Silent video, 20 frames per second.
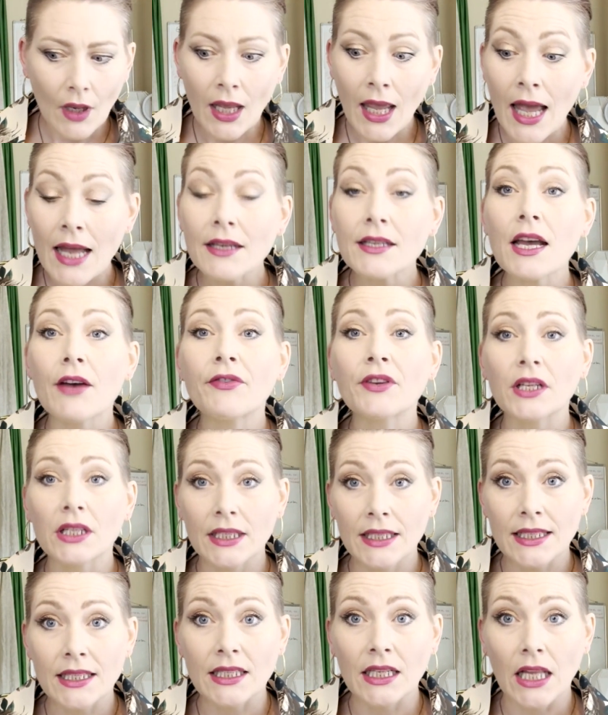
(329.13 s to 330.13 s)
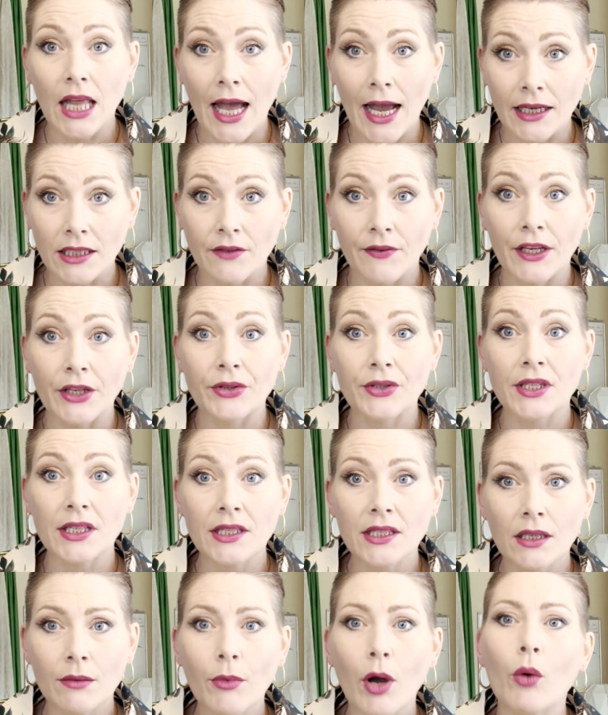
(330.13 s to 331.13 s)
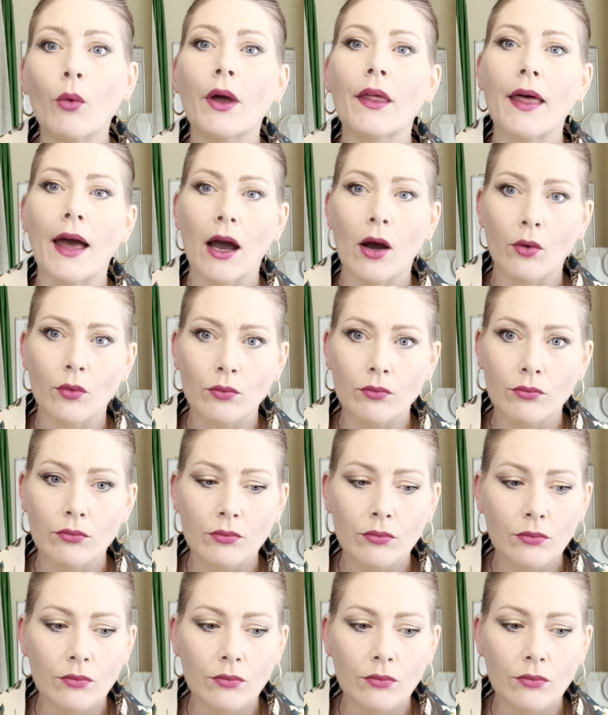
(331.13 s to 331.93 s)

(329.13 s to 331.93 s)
can definitely still activate your system without,